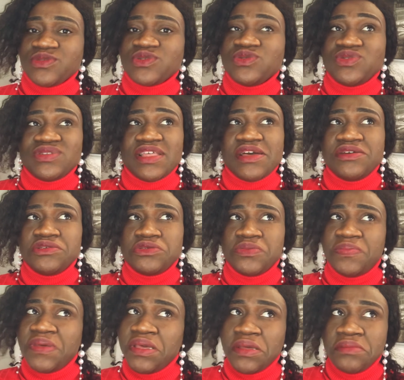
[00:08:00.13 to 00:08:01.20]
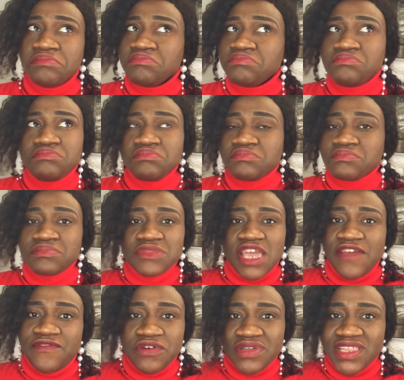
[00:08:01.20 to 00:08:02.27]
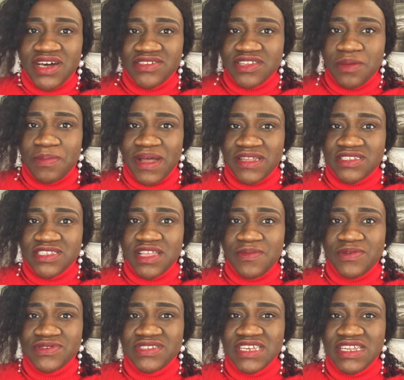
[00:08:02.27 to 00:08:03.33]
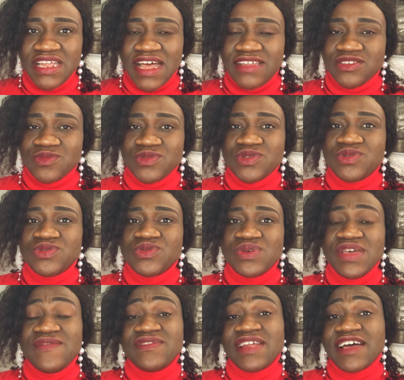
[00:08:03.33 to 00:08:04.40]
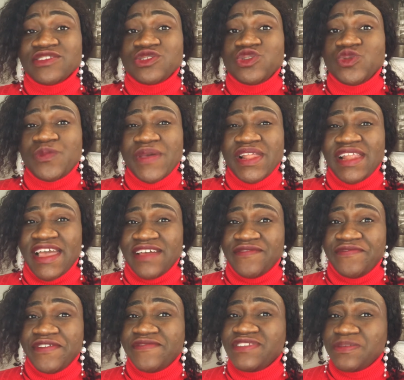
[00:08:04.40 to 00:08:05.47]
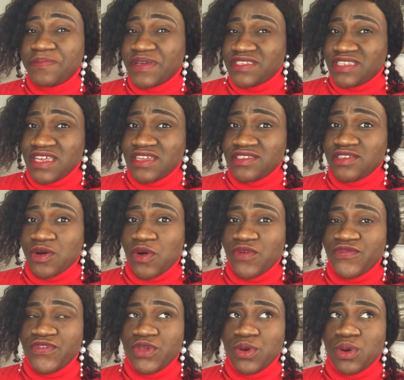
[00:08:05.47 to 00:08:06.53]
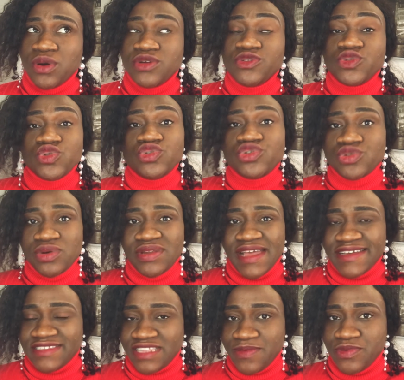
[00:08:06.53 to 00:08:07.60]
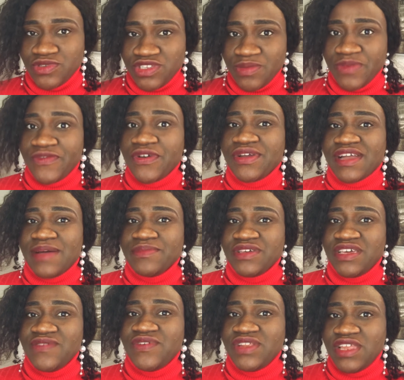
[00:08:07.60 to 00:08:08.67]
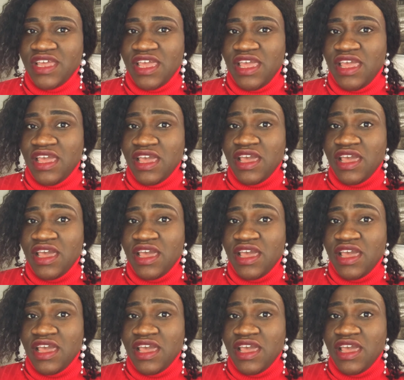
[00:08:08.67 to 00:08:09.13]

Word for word: schools will tell you to pay a £4,000 deposit, and some schools will even ask you to pay like 50% of your tuition as deposit before you can be given a